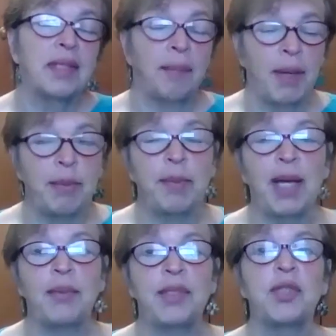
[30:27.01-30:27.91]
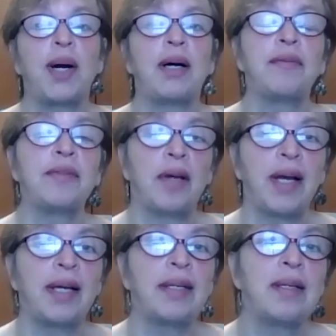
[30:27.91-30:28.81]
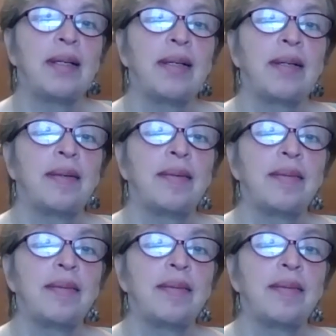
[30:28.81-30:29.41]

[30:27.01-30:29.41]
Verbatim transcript: Some people play with 12. Go ahead. Okay.